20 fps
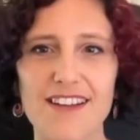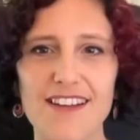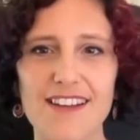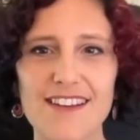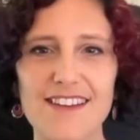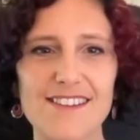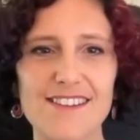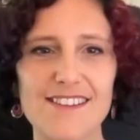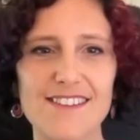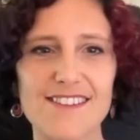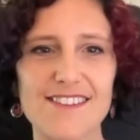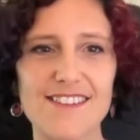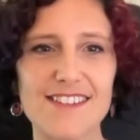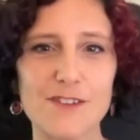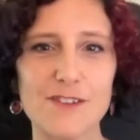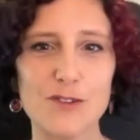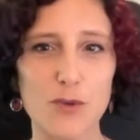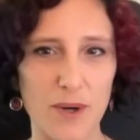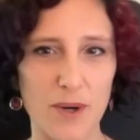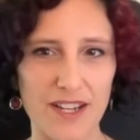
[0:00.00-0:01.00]
is
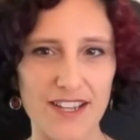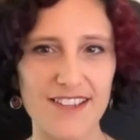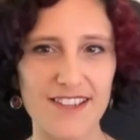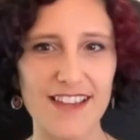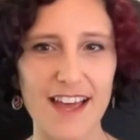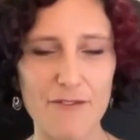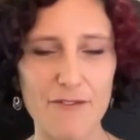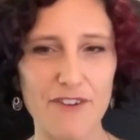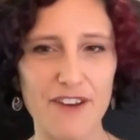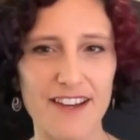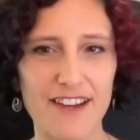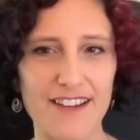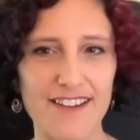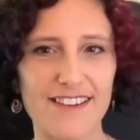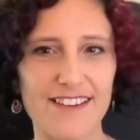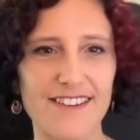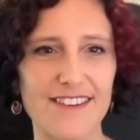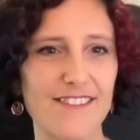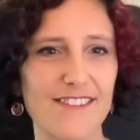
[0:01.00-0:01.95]
in 2011,